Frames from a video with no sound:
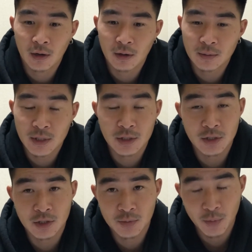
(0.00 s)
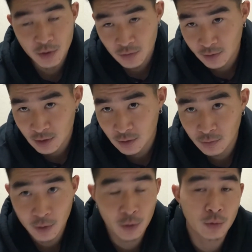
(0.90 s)
such as sports
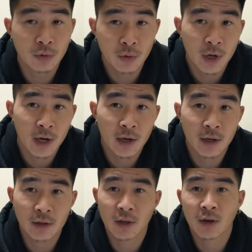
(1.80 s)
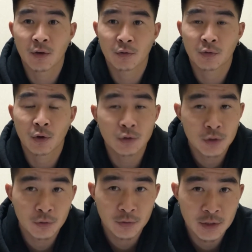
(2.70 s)
festival or undokai. They have
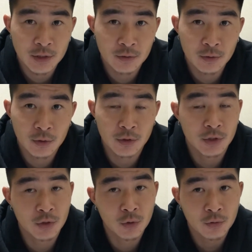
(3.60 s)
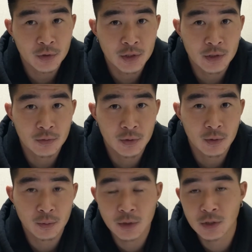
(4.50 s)
culture festival or school festival,
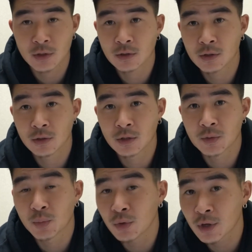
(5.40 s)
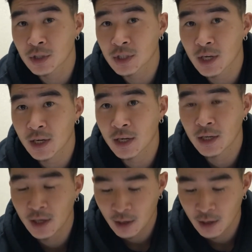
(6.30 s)
which is also known as bunkasai.